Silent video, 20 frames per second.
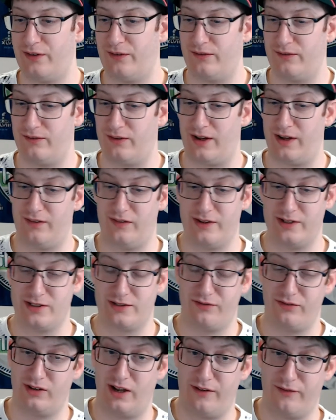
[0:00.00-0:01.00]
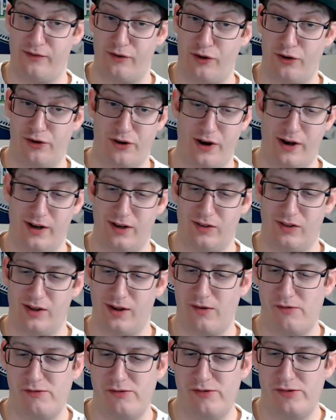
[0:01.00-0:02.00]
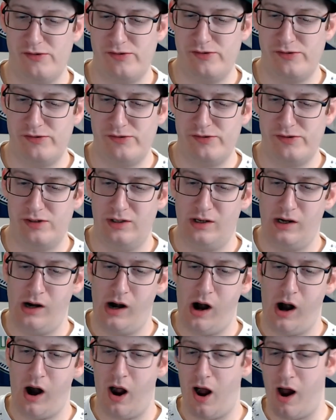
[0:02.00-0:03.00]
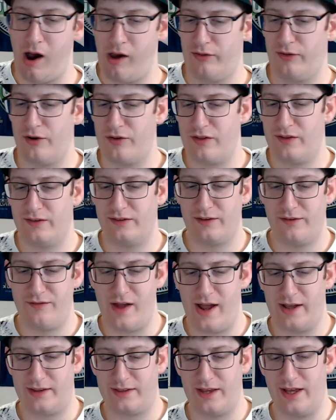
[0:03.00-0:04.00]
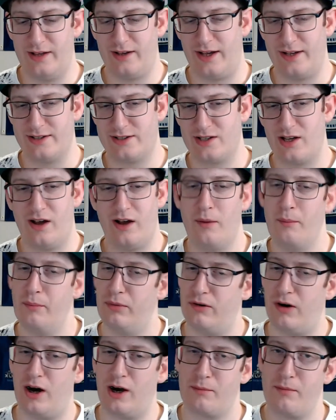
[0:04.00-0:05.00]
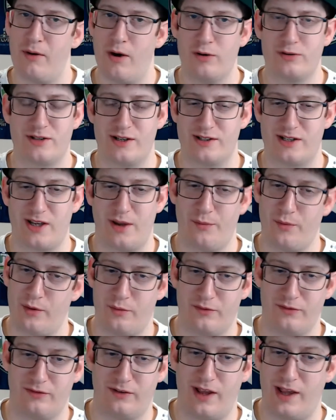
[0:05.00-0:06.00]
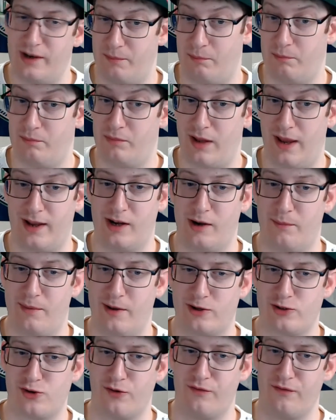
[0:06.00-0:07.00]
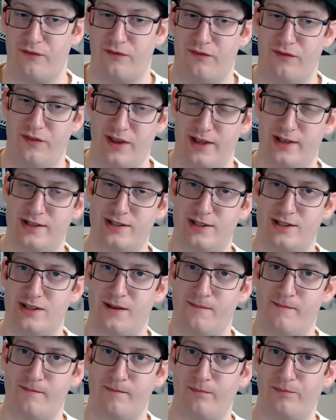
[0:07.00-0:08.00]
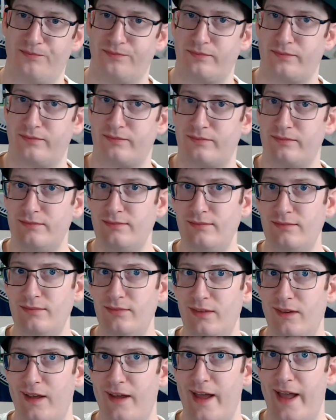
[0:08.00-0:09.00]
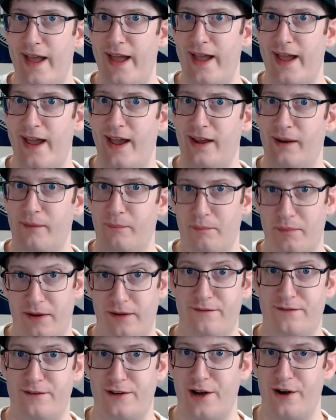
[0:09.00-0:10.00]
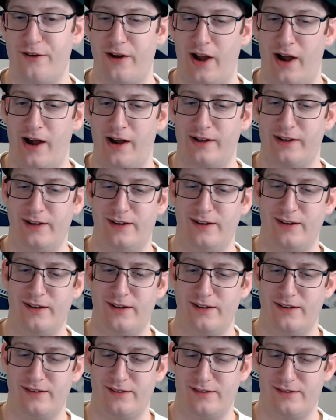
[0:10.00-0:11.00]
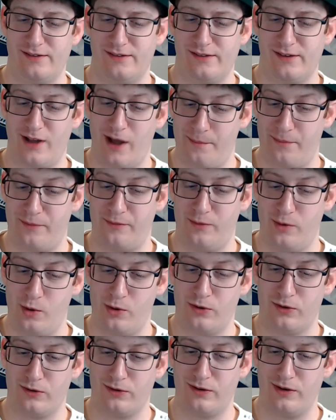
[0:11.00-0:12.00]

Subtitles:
like this flavor or anything. Other than the fact that I saw a blog post and someone had taken a picture of this and beef teriyaki cup noodle,